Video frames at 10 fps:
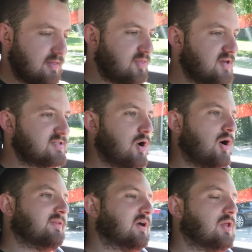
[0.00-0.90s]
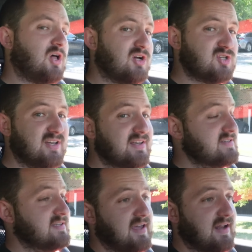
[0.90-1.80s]
This car, the clutch
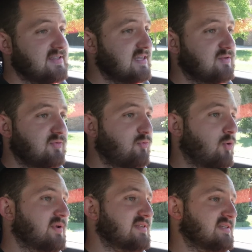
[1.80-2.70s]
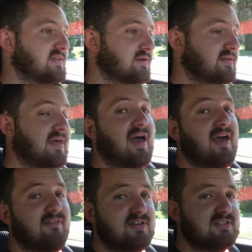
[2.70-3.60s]
is, again, I said this before, but it's literally the
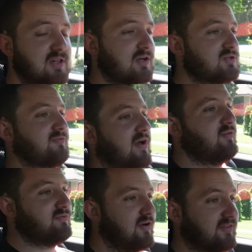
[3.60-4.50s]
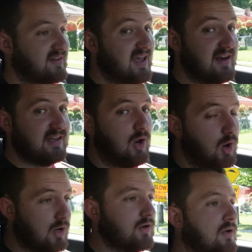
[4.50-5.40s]
heaviest clutch I've ever felt in any
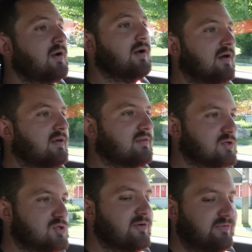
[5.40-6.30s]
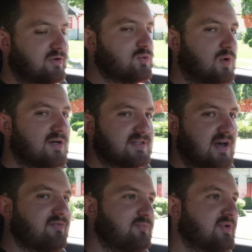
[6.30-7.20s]
car. The shifter as well is
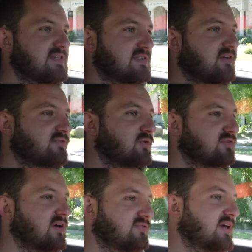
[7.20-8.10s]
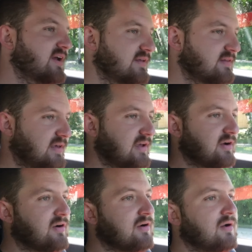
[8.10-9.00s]
kind of pretty stiff, so it's tough to get it into gear.